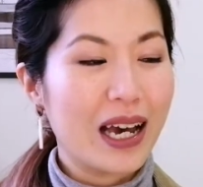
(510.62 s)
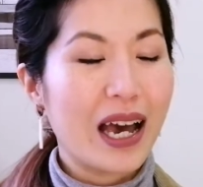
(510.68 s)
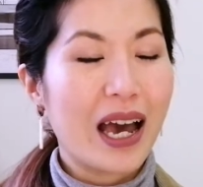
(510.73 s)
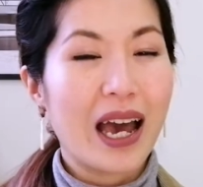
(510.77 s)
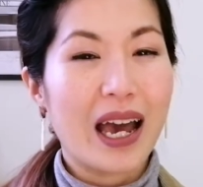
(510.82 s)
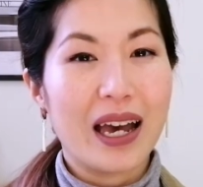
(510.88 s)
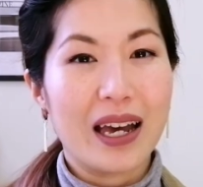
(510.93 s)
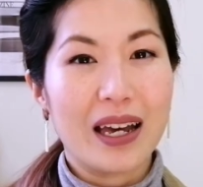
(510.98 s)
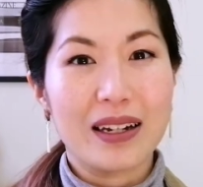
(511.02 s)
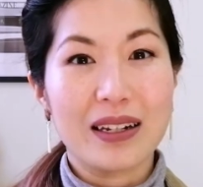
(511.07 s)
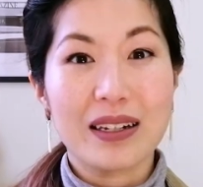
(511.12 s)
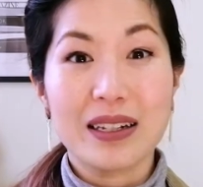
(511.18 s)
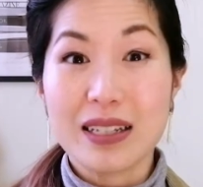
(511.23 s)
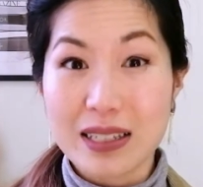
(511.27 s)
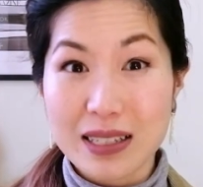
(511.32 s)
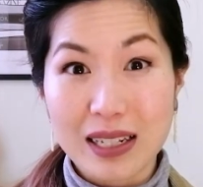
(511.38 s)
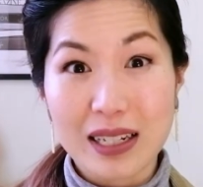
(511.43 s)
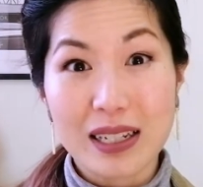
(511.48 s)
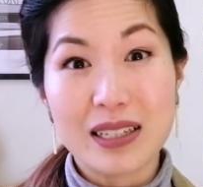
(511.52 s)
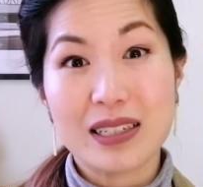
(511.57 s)
and
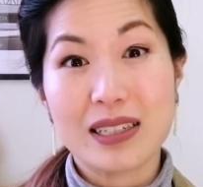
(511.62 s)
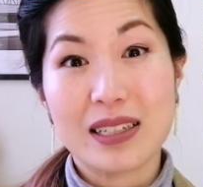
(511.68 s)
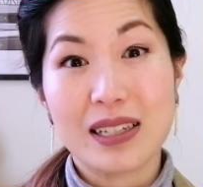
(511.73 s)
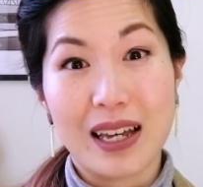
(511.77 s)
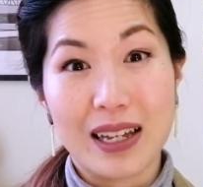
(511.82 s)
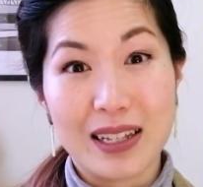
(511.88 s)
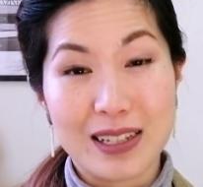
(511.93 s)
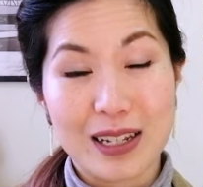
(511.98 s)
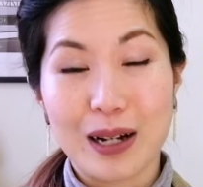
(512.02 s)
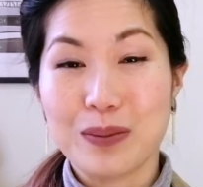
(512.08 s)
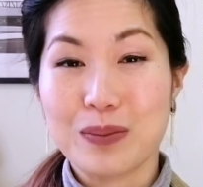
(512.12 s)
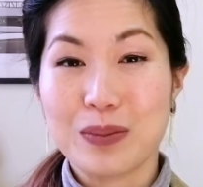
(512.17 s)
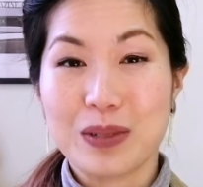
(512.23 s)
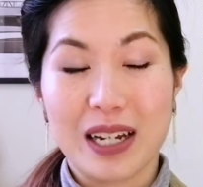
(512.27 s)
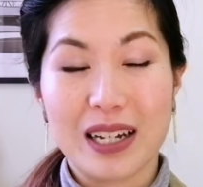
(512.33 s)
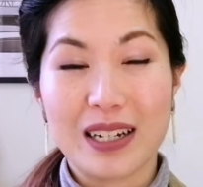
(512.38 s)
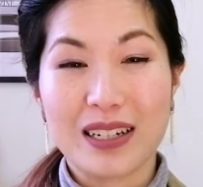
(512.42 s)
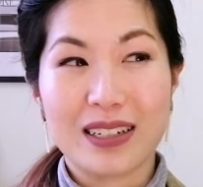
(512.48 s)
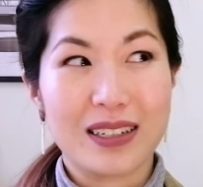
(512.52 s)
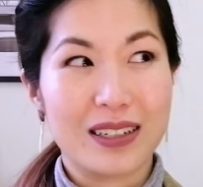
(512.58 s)
this list gets
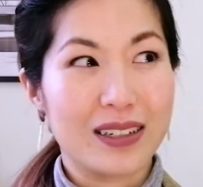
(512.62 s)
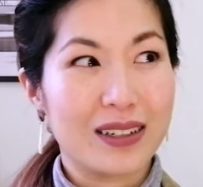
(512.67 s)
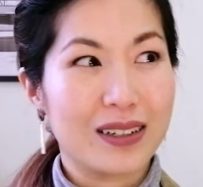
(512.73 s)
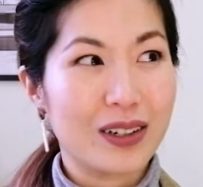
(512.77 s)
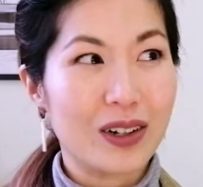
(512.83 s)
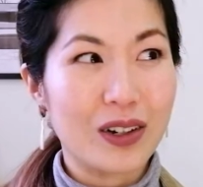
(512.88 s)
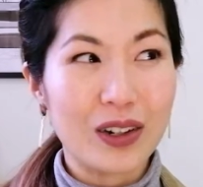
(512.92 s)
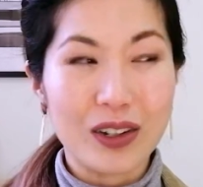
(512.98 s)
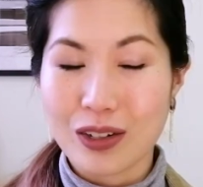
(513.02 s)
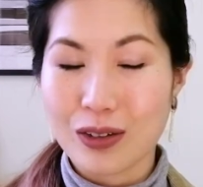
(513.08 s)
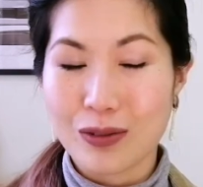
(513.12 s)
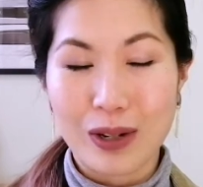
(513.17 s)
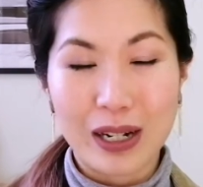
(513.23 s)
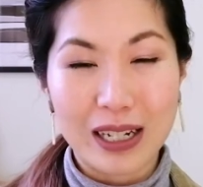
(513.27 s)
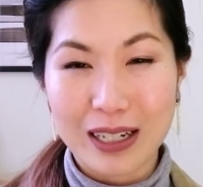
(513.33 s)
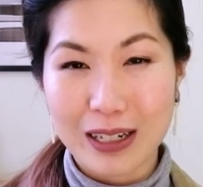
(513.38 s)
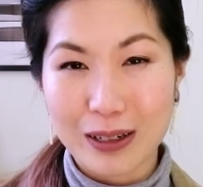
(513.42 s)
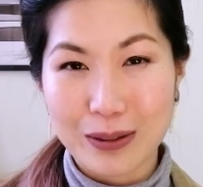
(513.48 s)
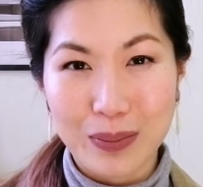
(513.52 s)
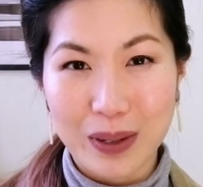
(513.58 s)
updated on a
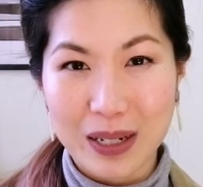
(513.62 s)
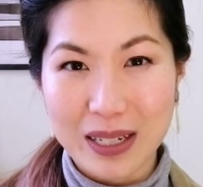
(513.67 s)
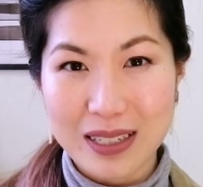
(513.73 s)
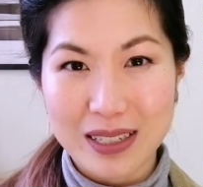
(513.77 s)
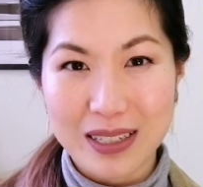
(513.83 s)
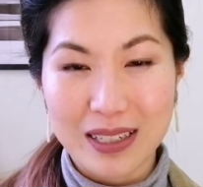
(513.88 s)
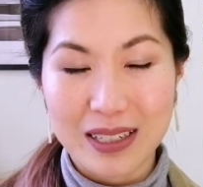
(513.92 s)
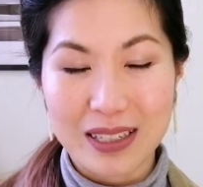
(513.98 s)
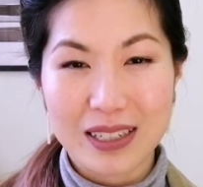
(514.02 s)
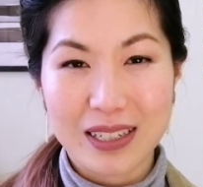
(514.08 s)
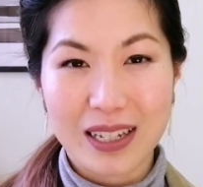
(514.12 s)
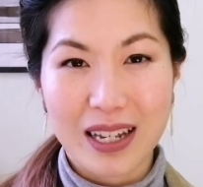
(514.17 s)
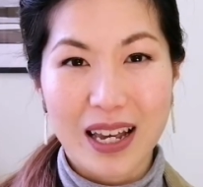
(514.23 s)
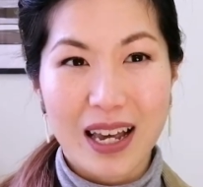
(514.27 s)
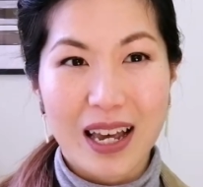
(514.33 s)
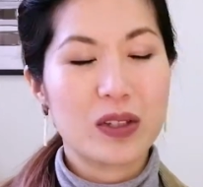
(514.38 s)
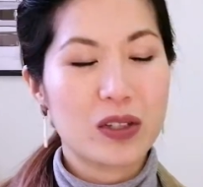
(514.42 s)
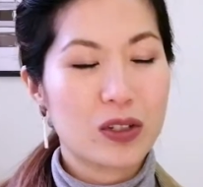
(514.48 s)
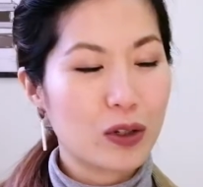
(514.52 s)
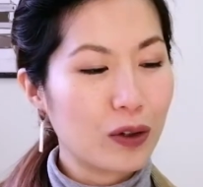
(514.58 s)
regular basis.
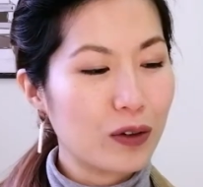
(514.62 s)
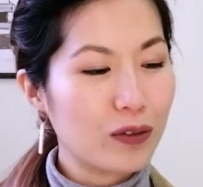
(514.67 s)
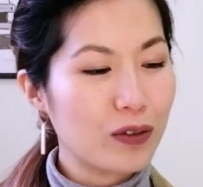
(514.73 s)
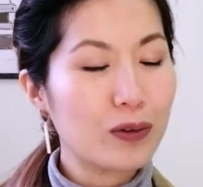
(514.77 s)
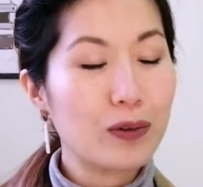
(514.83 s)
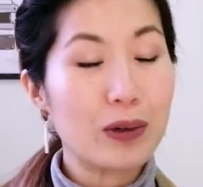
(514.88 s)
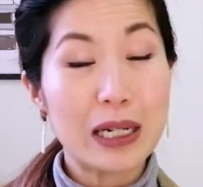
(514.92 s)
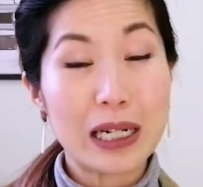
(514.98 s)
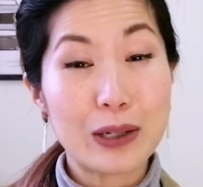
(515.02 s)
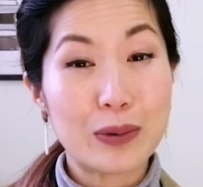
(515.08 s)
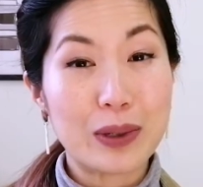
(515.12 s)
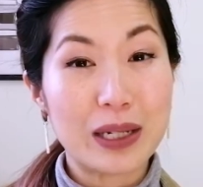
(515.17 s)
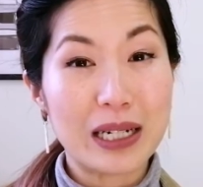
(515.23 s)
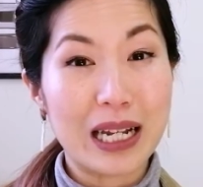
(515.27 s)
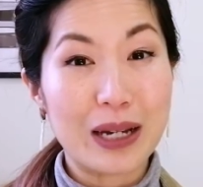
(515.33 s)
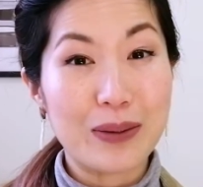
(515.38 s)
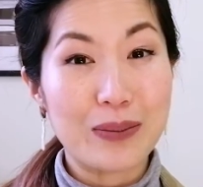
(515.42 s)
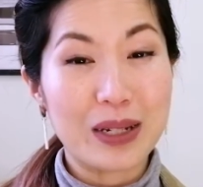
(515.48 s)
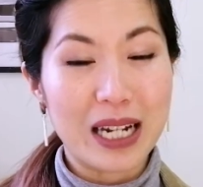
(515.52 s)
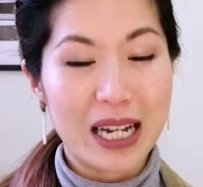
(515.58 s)
So if you really want to
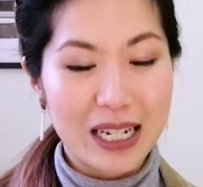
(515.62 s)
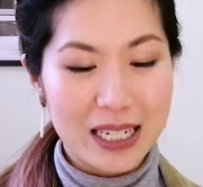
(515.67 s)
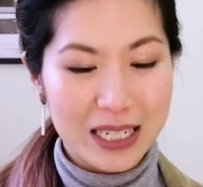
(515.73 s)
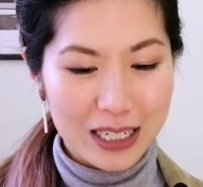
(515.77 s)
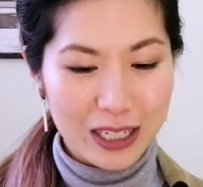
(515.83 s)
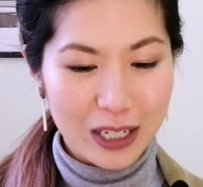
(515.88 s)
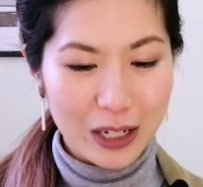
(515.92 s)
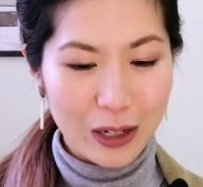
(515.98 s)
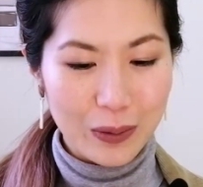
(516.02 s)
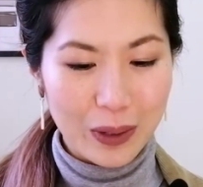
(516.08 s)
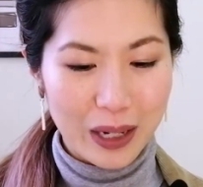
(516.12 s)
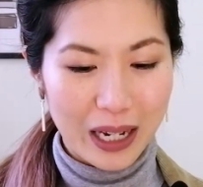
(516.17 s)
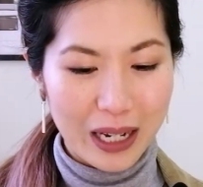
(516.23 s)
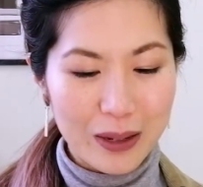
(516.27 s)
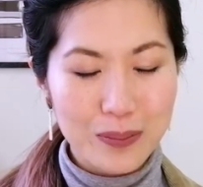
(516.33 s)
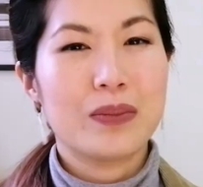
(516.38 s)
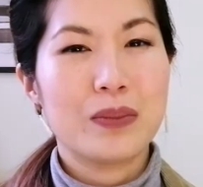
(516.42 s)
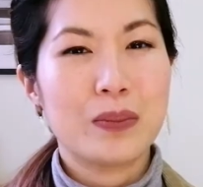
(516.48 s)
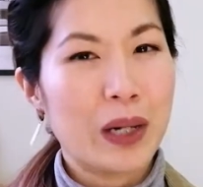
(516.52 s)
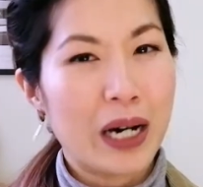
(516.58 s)
laminate it, go ahead,
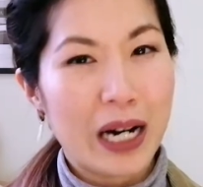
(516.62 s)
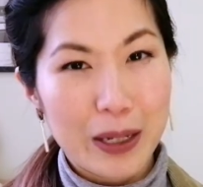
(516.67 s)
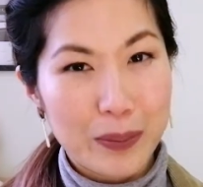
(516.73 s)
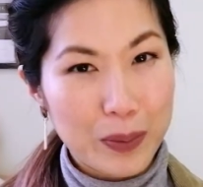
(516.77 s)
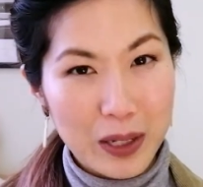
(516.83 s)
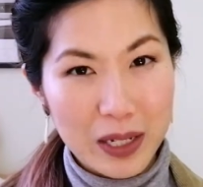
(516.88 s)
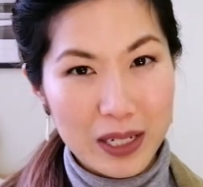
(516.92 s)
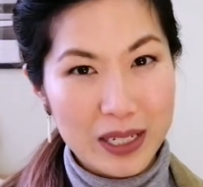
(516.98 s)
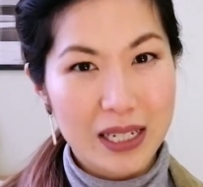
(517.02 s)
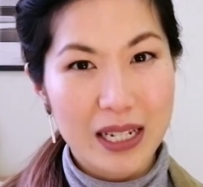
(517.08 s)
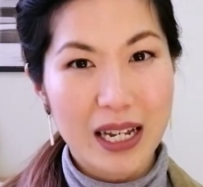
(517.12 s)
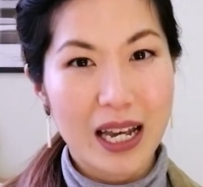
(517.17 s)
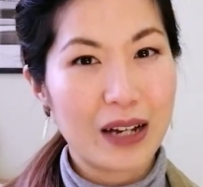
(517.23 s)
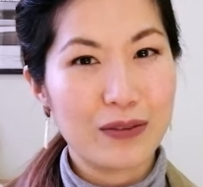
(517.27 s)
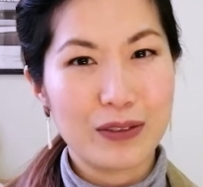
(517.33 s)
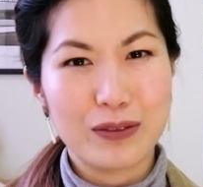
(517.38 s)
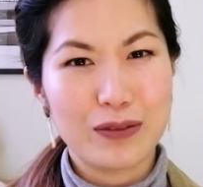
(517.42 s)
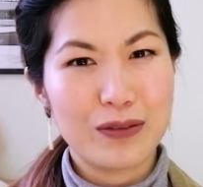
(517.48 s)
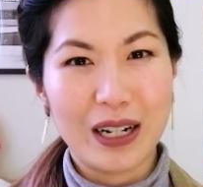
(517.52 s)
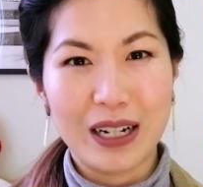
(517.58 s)
but I personally
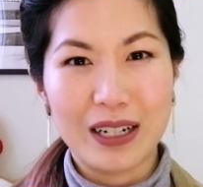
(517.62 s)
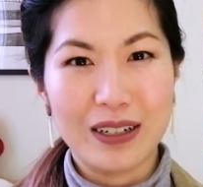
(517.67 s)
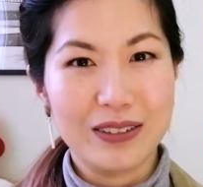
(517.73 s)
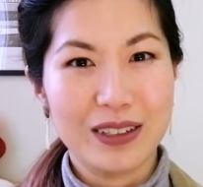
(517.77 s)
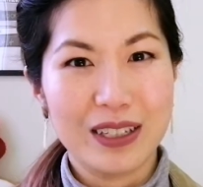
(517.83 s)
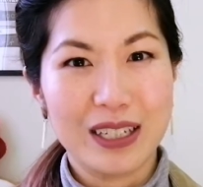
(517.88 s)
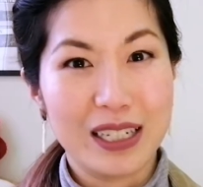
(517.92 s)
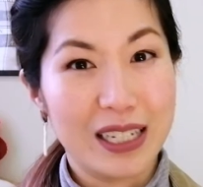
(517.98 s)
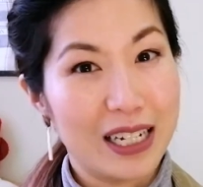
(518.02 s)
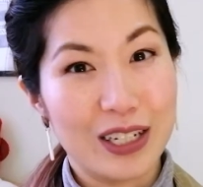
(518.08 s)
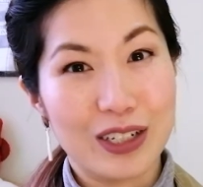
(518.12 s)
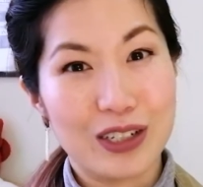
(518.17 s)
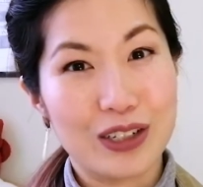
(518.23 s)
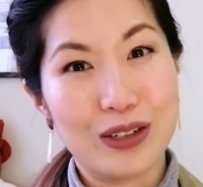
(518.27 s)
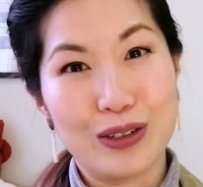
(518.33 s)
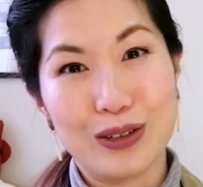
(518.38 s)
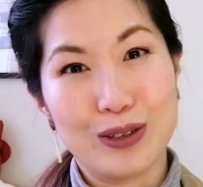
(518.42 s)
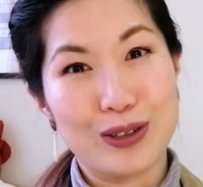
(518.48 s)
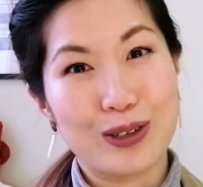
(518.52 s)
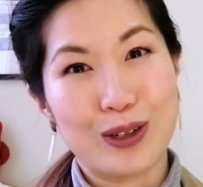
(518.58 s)
haven't found the need to
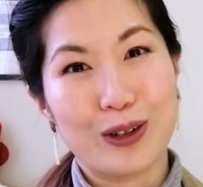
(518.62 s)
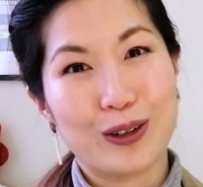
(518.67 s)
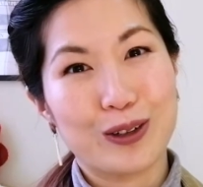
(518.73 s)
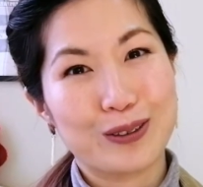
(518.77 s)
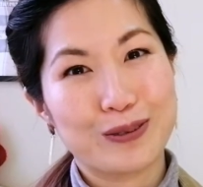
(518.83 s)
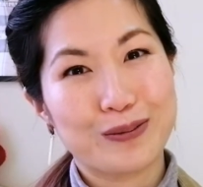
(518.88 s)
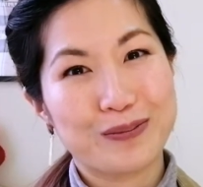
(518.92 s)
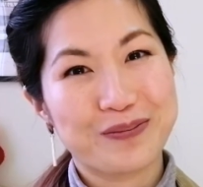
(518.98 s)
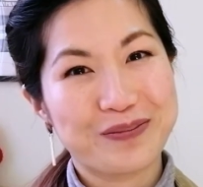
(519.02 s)
do so.